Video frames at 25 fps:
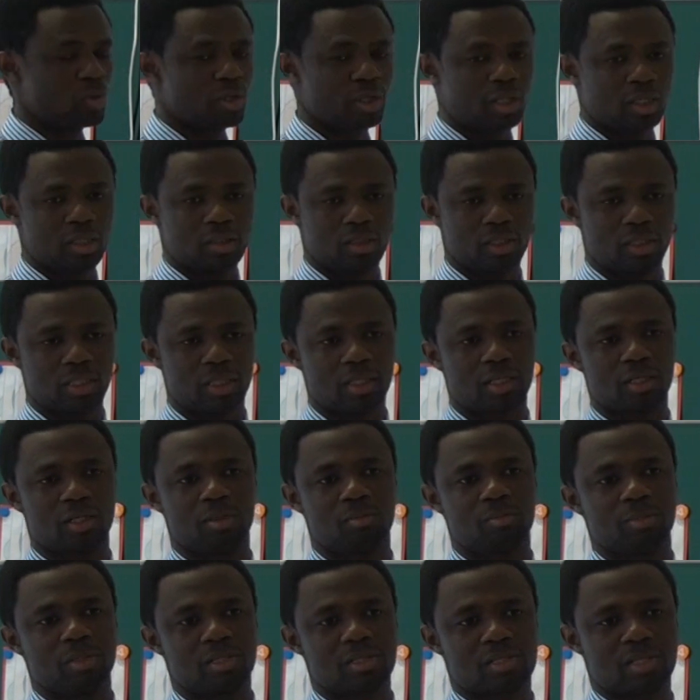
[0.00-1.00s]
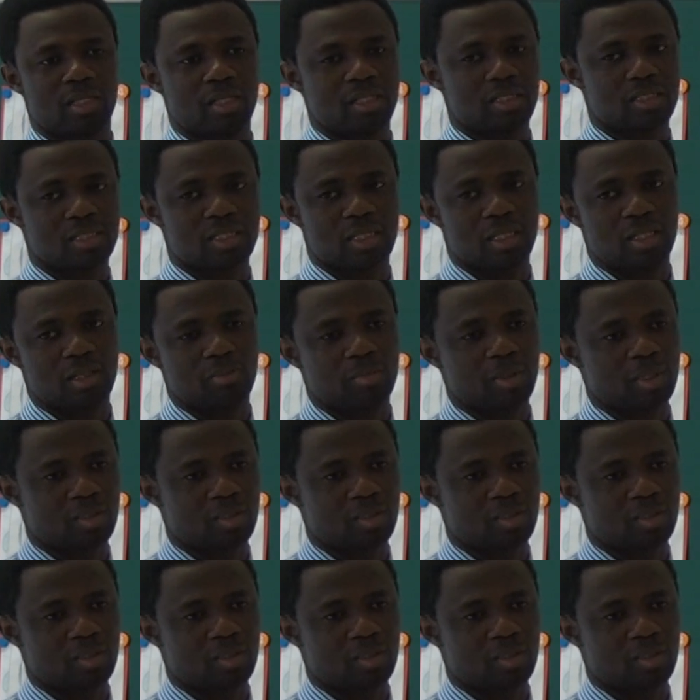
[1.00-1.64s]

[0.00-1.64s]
working on economics later,